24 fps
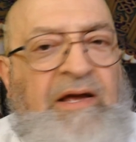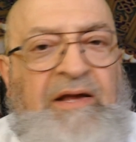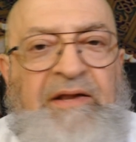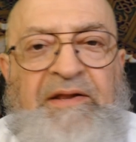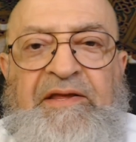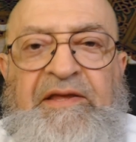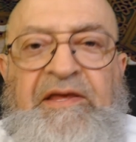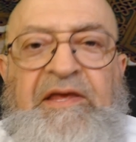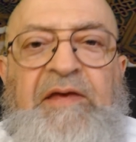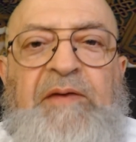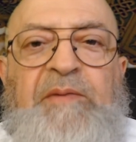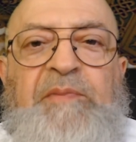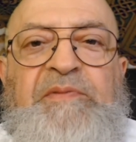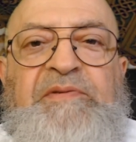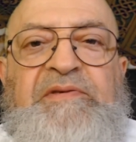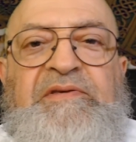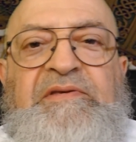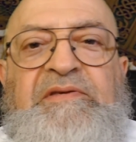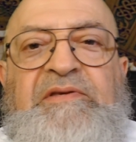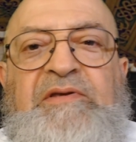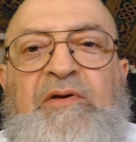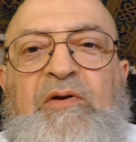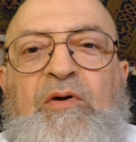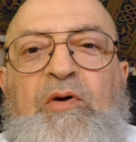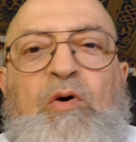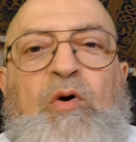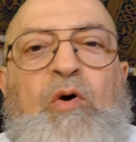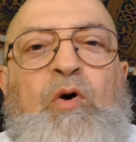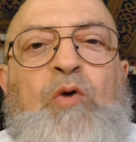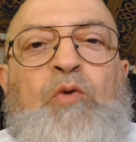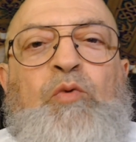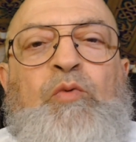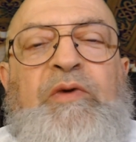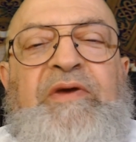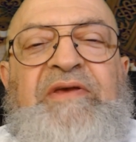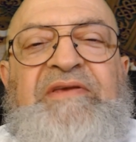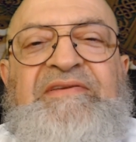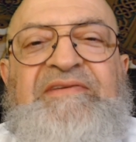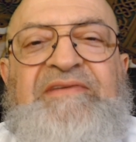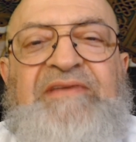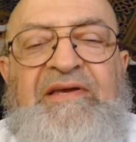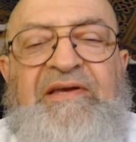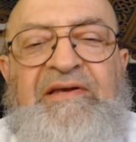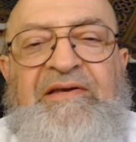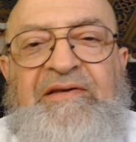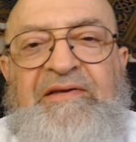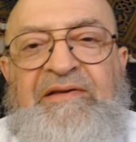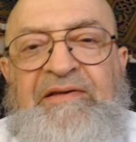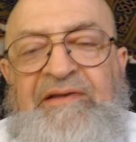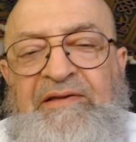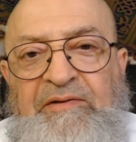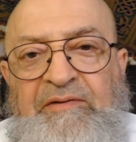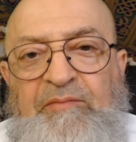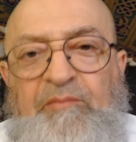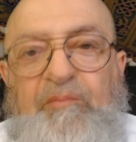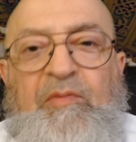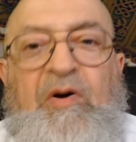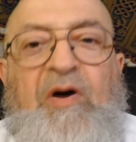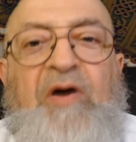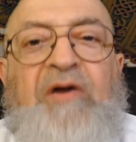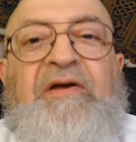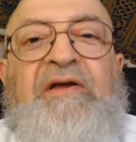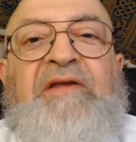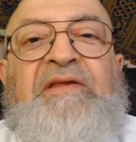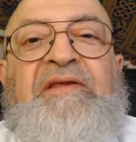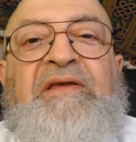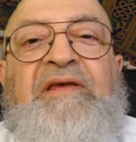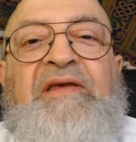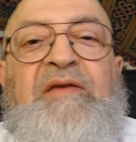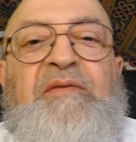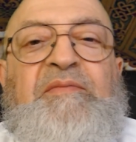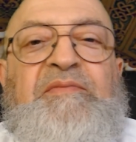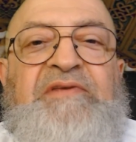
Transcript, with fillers: And he keeps always marketing